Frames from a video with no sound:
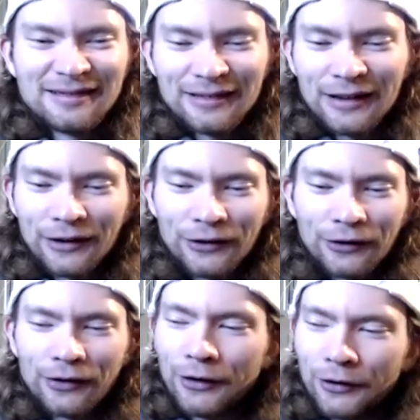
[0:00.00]
Yeah,
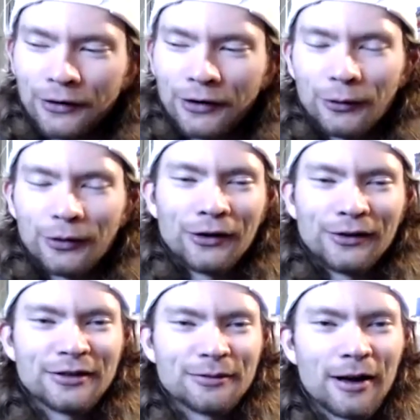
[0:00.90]
there we go. It
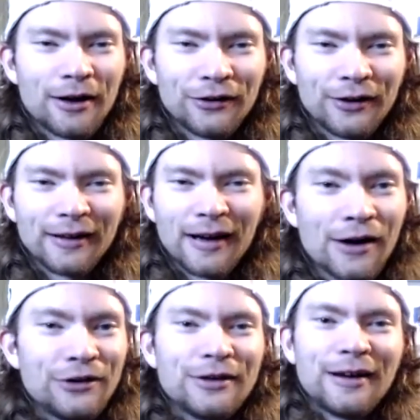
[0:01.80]
doesn't matter like how
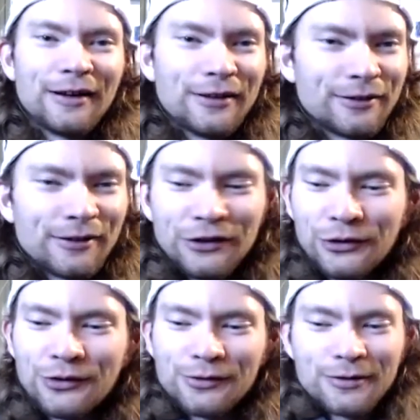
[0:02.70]
you get it.
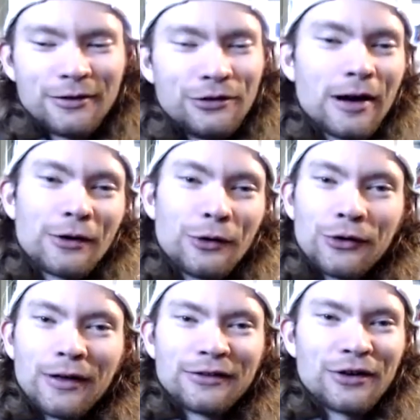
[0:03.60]
You got a
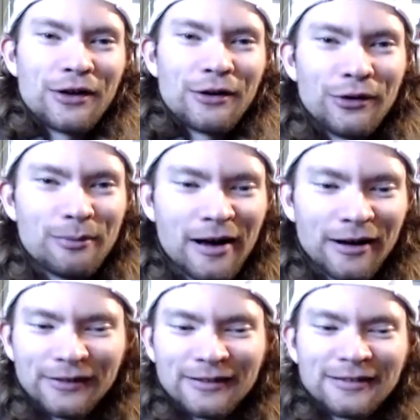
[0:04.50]
goal. That's all that really matters.